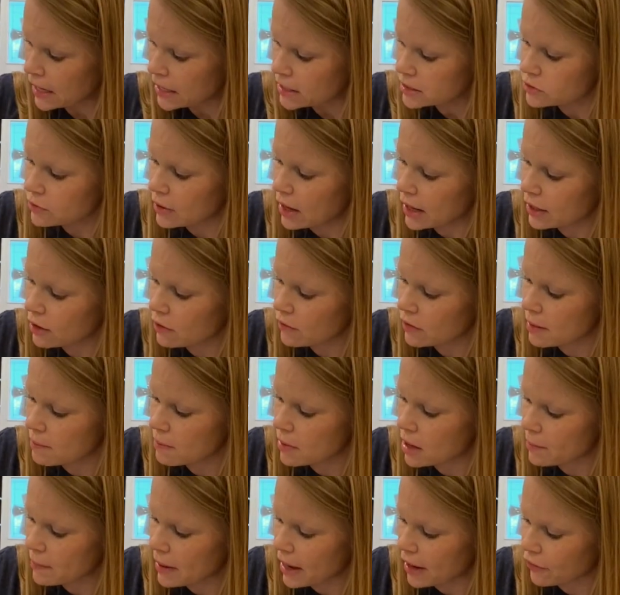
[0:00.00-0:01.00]
So I know that
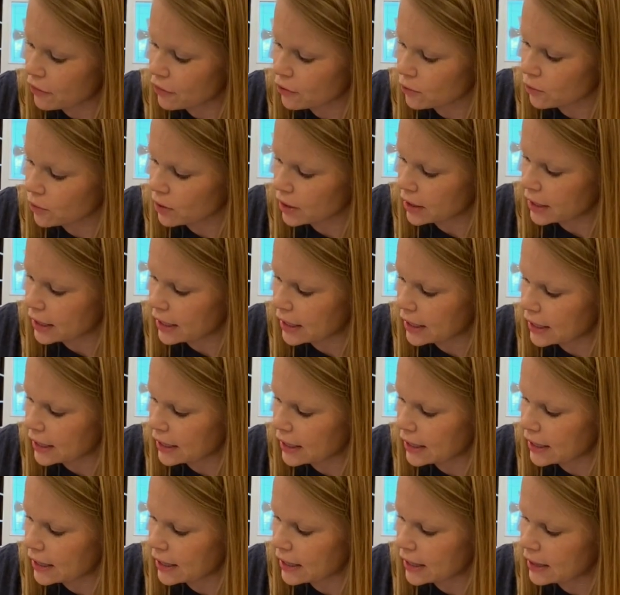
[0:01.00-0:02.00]
Mom had
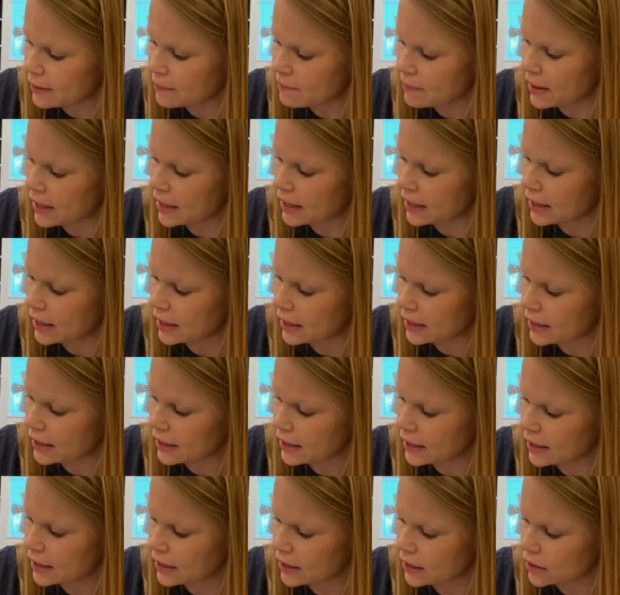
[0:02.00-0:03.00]
3
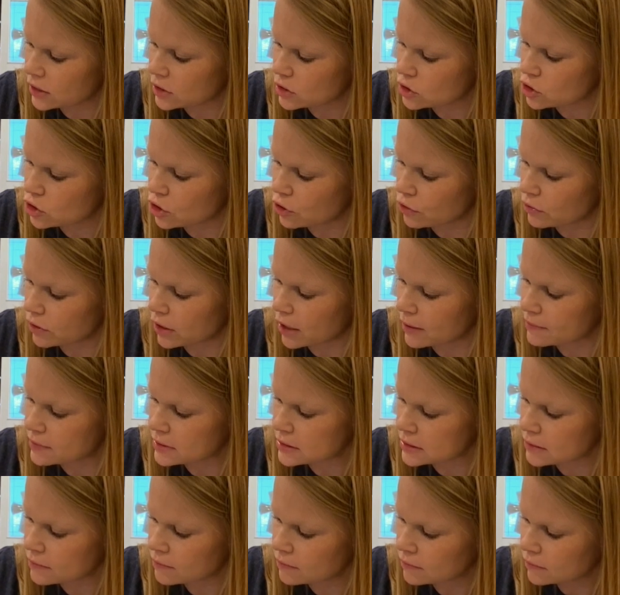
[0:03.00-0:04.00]
pink
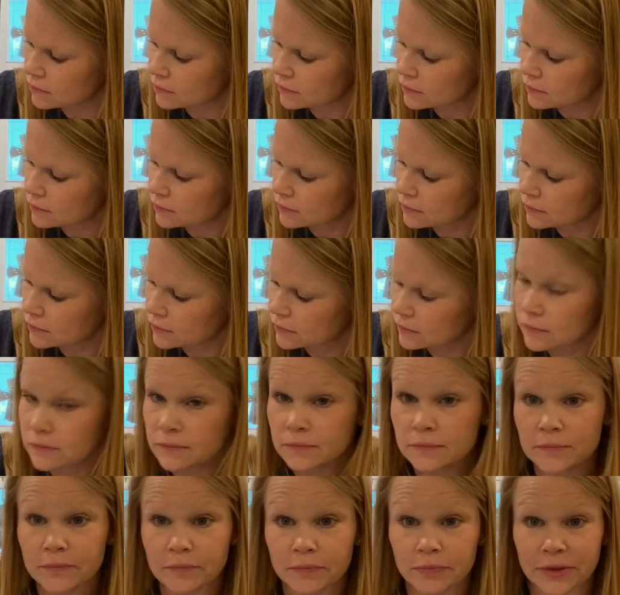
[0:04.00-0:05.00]
tulips,
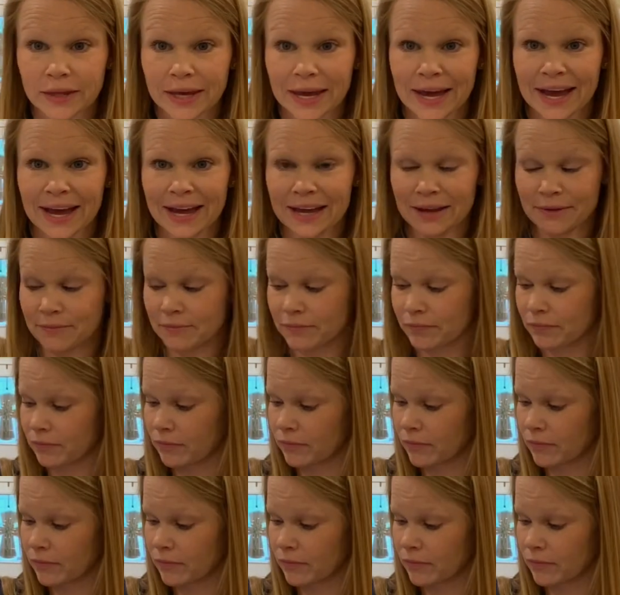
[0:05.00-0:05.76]
okay?